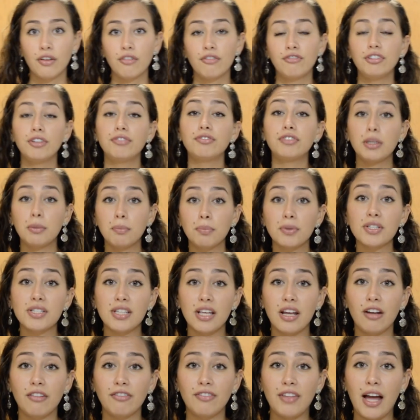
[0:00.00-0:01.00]
15%
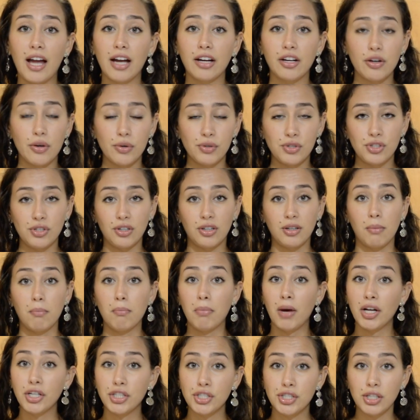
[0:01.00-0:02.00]
of that goes to
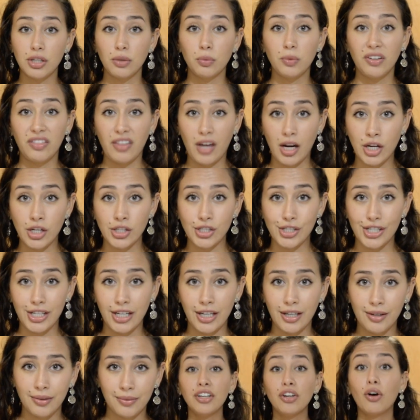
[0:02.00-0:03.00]
combustion with
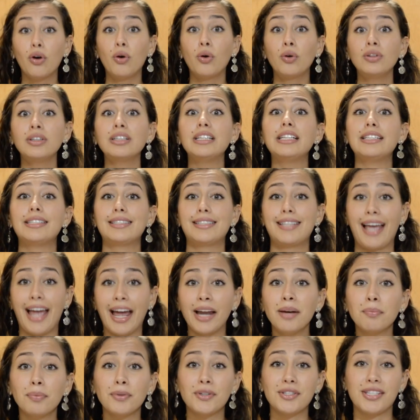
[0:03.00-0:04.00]
energy, and only
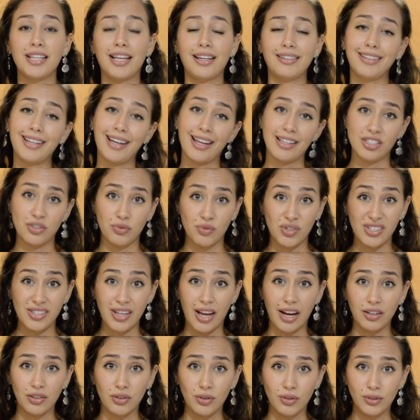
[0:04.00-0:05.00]
10% gets
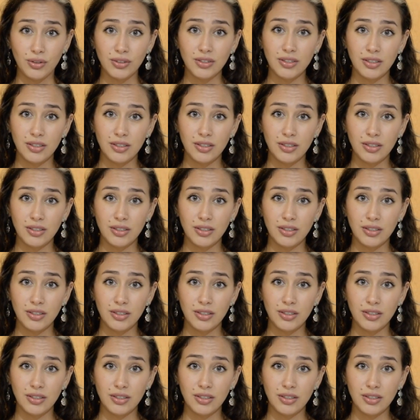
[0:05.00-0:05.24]
recycled.